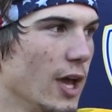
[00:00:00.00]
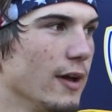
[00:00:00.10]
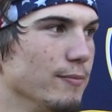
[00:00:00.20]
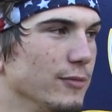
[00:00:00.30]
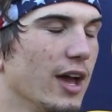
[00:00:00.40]

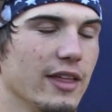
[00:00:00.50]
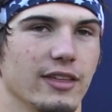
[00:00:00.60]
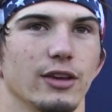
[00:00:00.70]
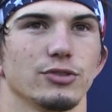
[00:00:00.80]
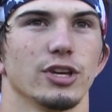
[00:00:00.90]
Yeah, I
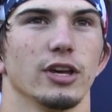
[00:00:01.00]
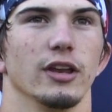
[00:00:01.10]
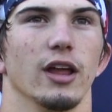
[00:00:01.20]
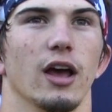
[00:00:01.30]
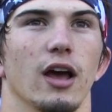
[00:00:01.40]
think it was good.
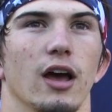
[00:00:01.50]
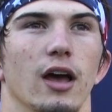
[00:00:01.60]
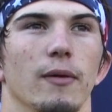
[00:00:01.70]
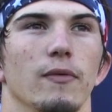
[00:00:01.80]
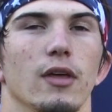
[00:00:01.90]

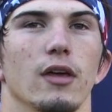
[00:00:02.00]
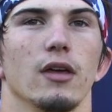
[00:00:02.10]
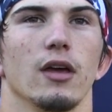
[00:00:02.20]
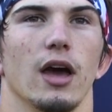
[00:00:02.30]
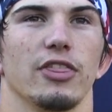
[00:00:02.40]
I
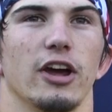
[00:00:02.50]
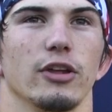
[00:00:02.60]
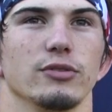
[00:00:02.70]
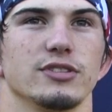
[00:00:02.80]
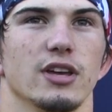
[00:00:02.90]
thought
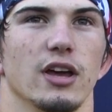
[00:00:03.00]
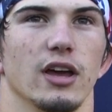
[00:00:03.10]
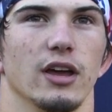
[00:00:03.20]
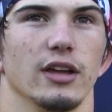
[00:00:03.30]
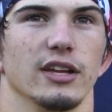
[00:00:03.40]
it was,
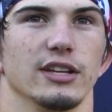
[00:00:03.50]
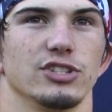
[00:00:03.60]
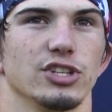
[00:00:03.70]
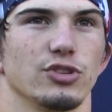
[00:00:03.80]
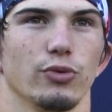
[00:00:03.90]

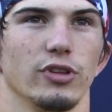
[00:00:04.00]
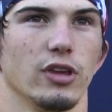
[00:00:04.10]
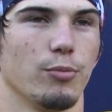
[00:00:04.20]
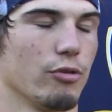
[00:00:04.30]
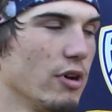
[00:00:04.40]
it's just a really
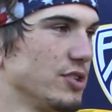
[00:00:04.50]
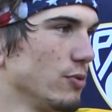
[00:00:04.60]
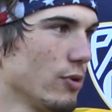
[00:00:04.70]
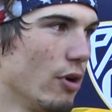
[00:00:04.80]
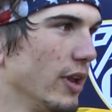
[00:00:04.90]
good
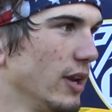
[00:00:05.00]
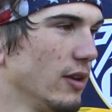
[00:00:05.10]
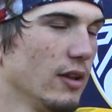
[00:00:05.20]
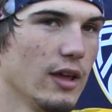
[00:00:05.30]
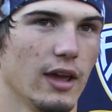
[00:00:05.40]
progression we're going in.
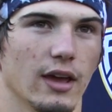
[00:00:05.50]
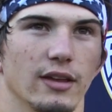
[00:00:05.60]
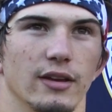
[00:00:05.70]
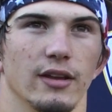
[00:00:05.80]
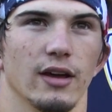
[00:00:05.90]

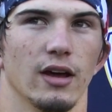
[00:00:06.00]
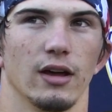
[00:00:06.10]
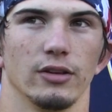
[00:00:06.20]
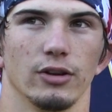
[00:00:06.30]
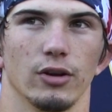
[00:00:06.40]
And,
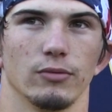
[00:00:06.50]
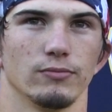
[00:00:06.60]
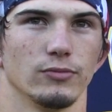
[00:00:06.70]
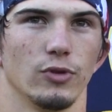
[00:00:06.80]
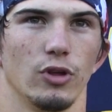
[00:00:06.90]
you know,
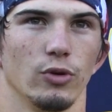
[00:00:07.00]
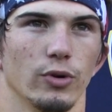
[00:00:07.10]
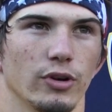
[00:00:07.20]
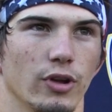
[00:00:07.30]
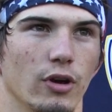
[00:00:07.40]
only
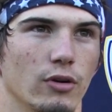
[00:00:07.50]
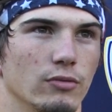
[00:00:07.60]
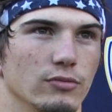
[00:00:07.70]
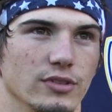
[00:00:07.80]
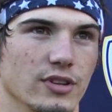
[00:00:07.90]
way to go
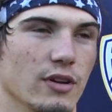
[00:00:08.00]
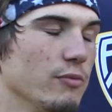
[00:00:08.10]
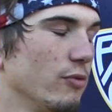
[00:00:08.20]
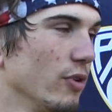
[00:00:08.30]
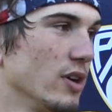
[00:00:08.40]
is up
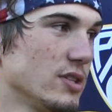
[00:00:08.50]
for us.